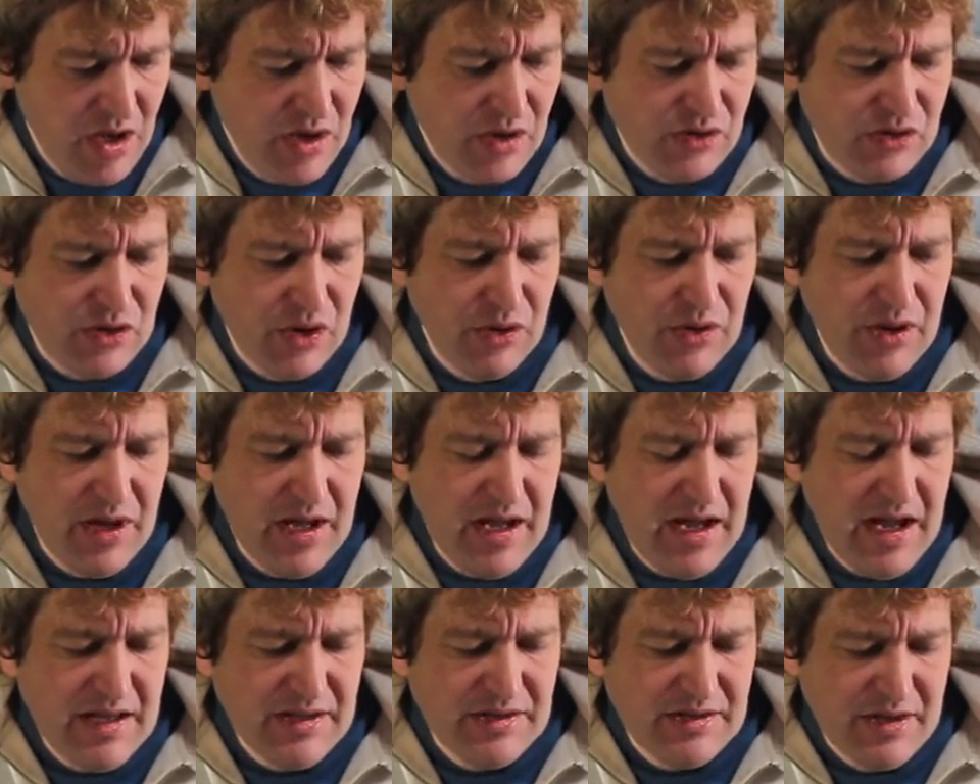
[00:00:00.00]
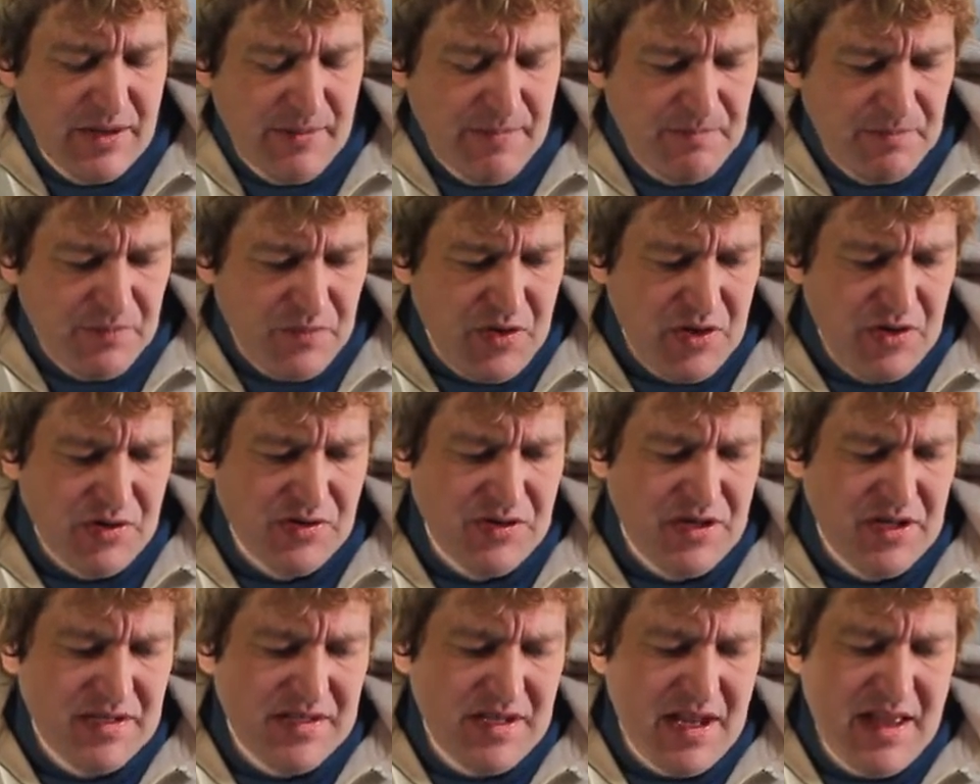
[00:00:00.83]
So there's
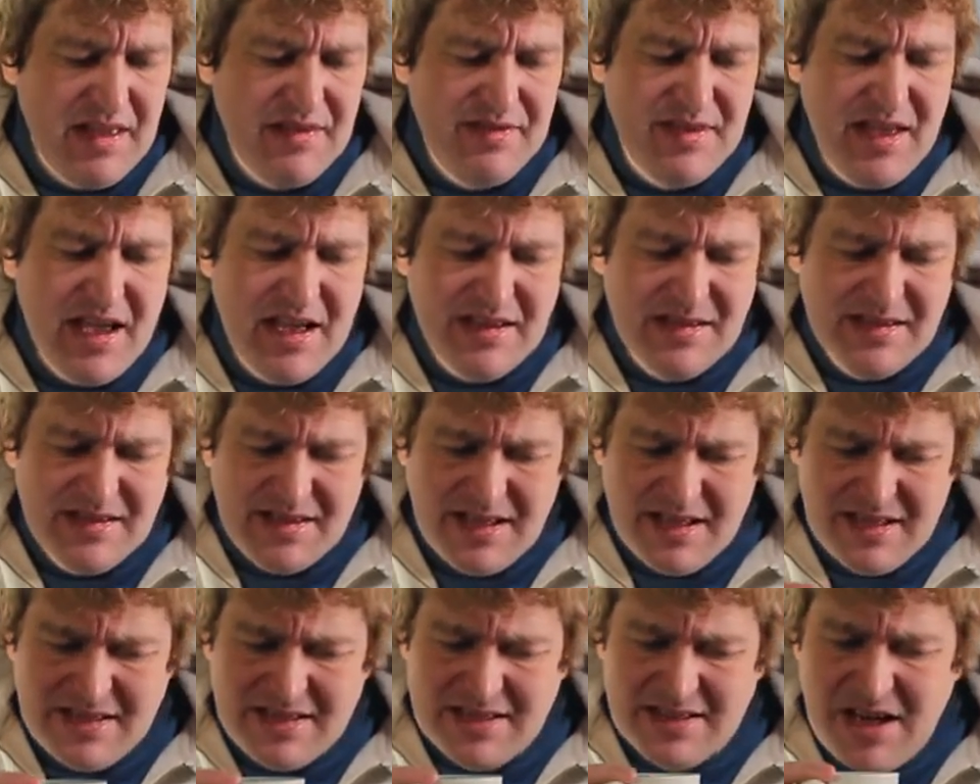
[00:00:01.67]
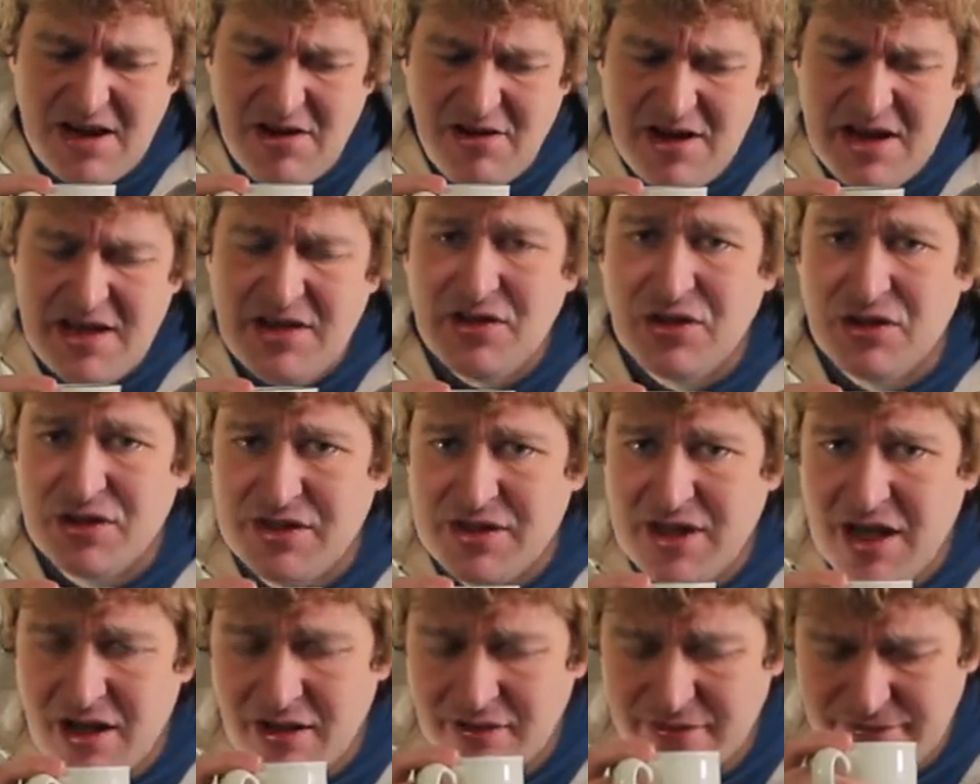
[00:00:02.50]
this, that's steering
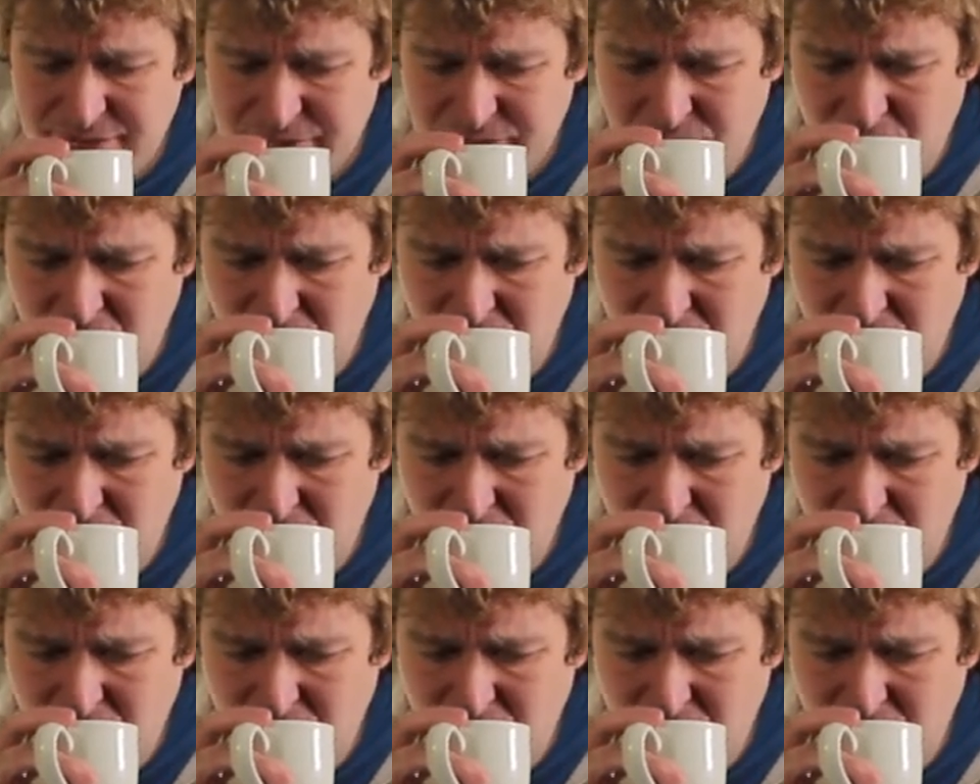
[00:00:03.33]
yourself